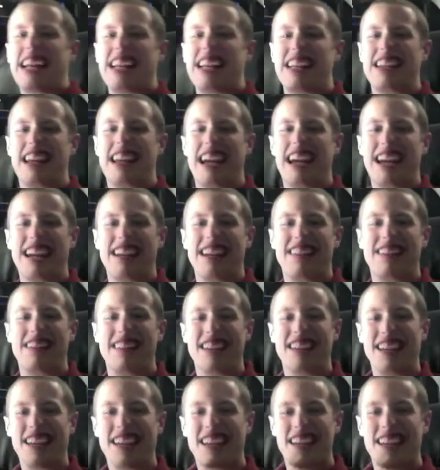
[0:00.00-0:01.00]
Nice.
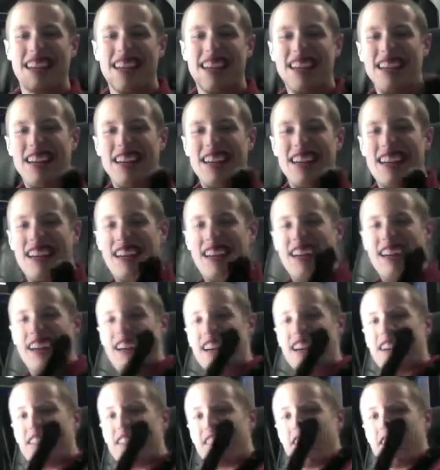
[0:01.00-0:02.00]

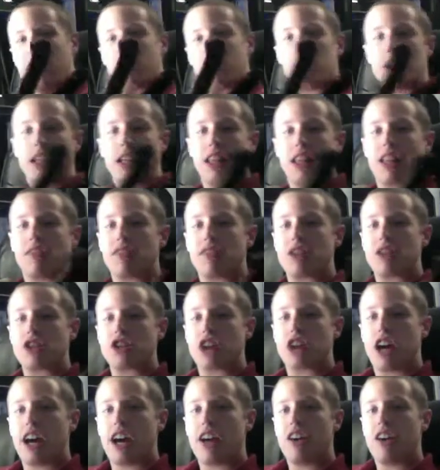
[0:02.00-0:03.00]
The beloved
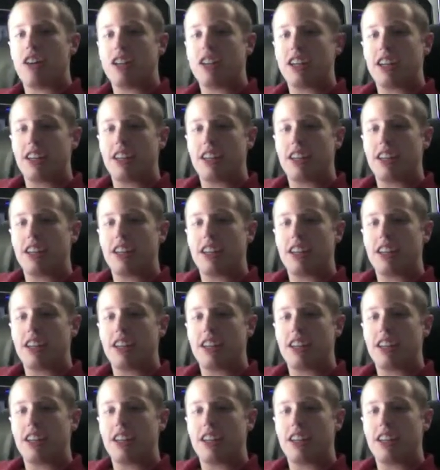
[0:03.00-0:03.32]
child